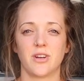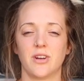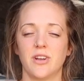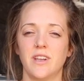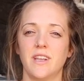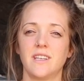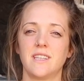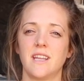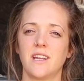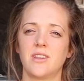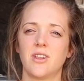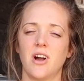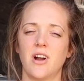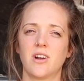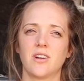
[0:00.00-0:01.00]
Could it take
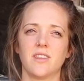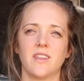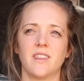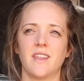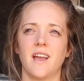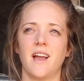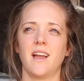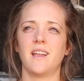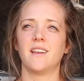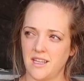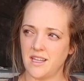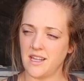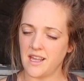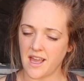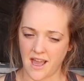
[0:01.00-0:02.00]
longer than that?
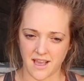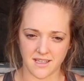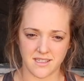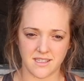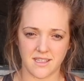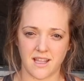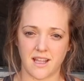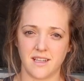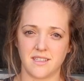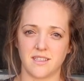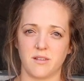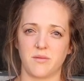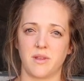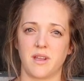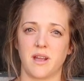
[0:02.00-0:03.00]
Yes, that is
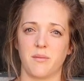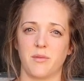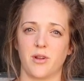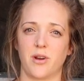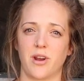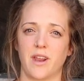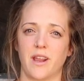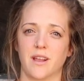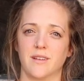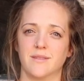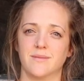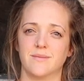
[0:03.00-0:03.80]
something I'm learning.